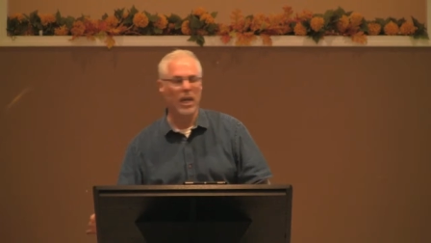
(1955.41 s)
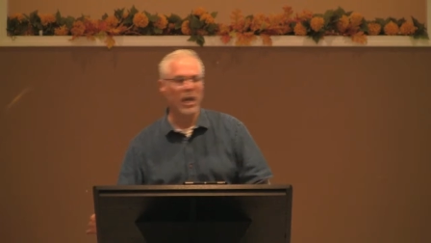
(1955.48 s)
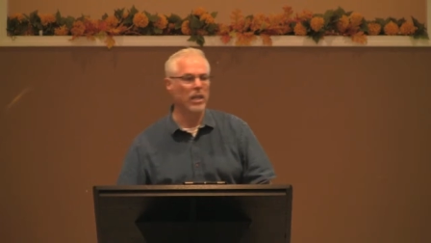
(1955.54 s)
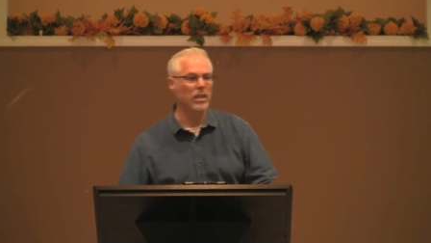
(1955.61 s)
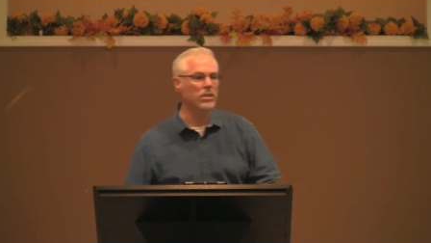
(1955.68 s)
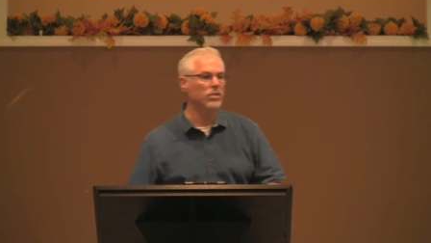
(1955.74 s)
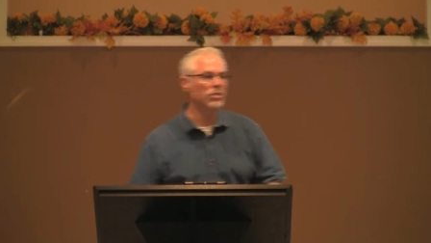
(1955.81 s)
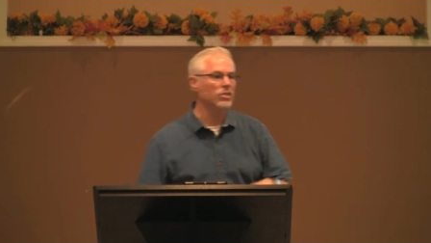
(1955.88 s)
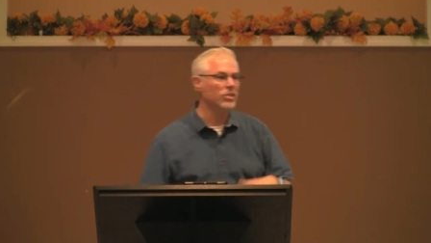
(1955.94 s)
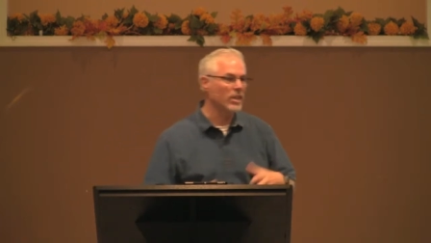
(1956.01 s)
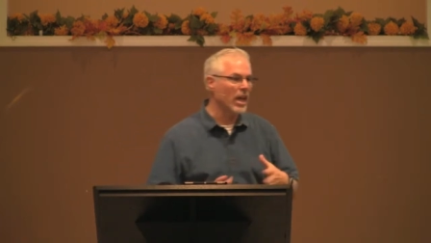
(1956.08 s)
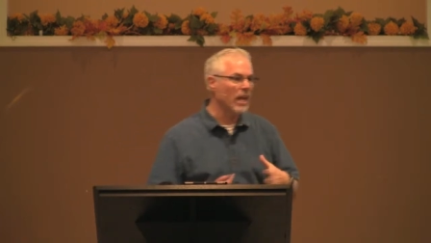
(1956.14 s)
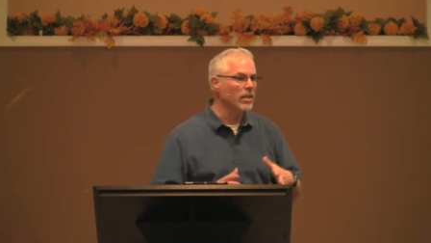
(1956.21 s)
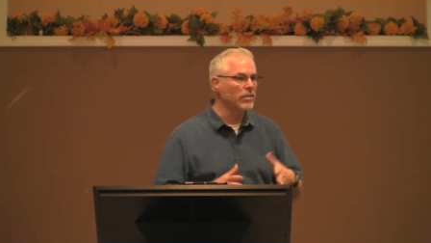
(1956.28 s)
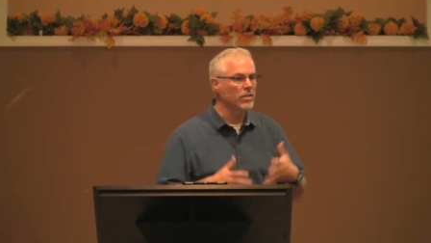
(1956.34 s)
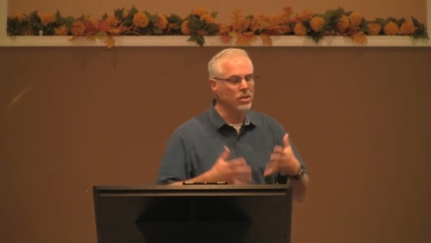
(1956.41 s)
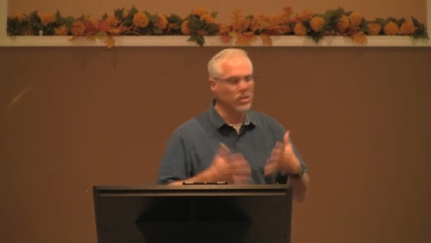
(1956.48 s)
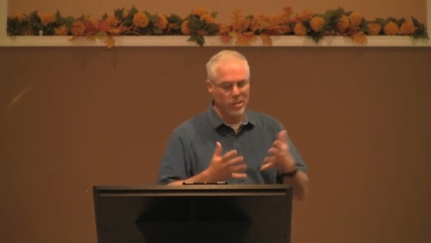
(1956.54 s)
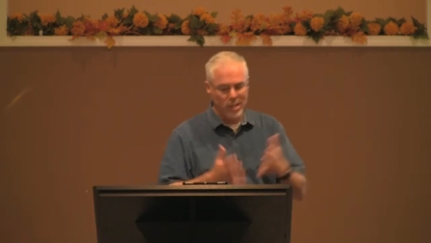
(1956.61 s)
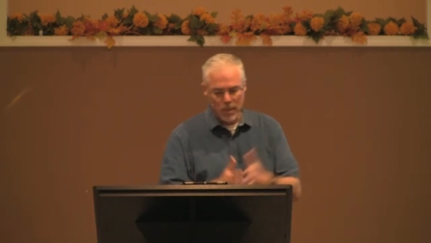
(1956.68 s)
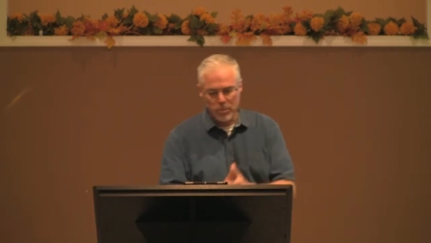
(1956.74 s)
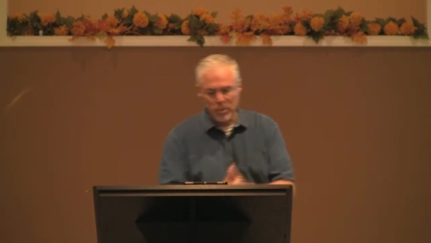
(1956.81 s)
And instead of
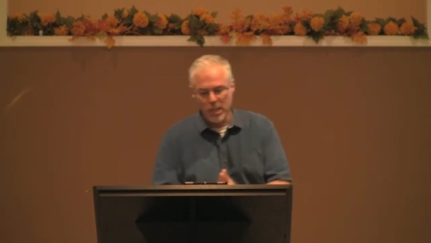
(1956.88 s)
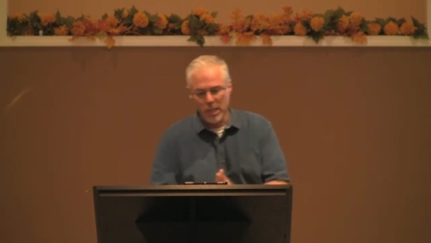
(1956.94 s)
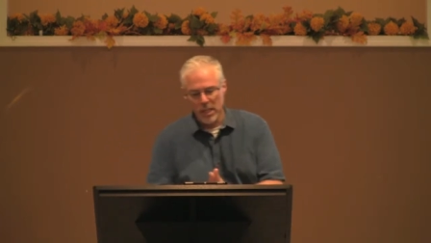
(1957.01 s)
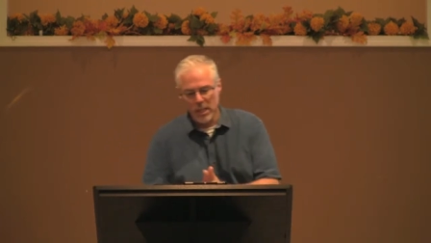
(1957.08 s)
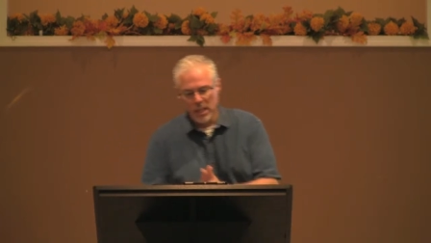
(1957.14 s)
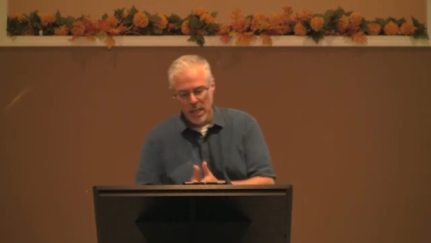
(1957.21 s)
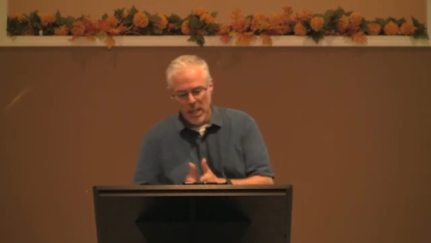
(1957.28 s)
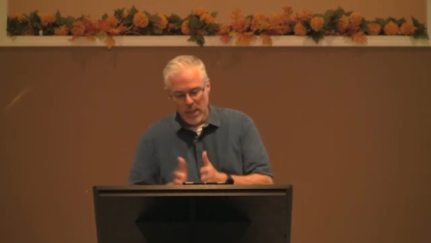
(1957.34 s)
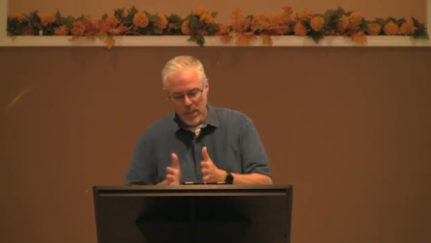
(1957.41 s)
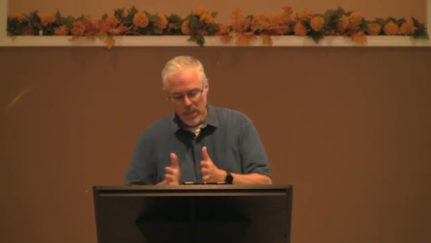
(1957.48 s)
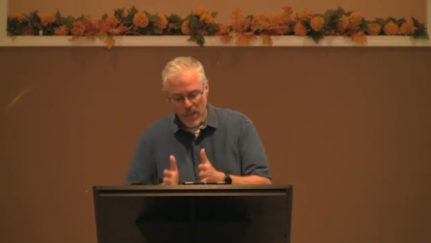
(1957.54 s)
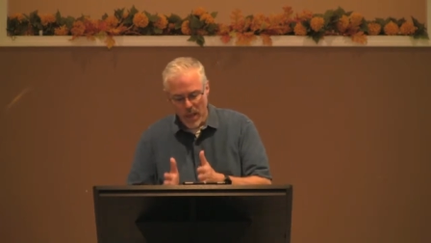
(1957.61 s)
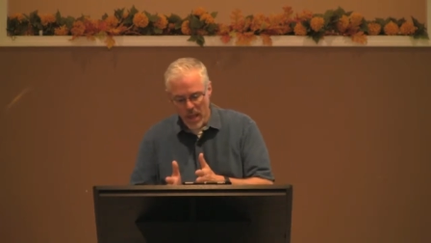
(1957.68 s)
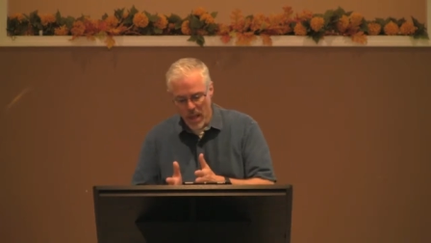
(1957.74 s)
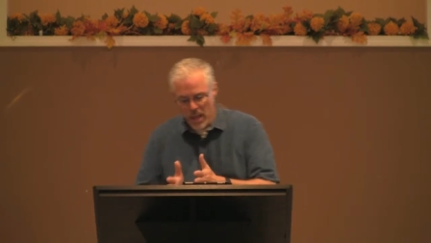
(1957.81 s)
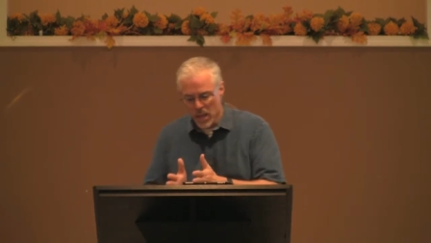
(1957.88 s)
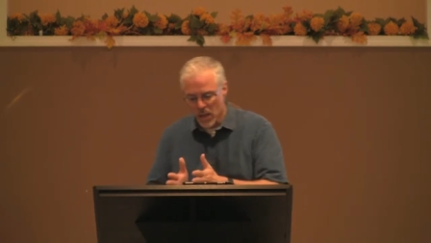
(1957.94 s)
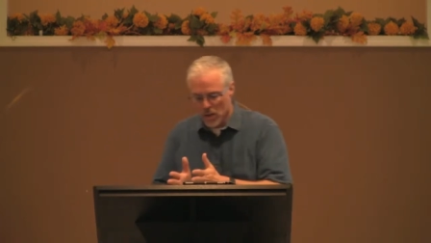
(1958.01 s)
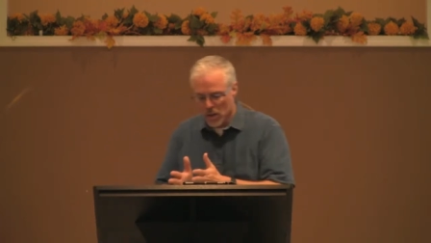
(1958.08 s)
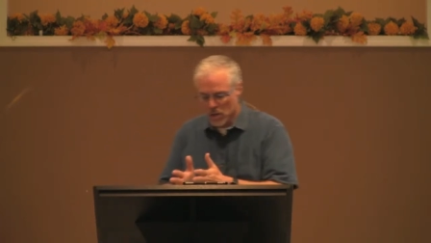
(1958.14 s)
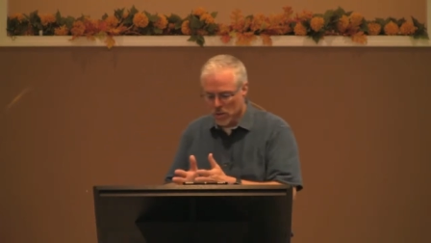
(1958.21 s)
accepting it, they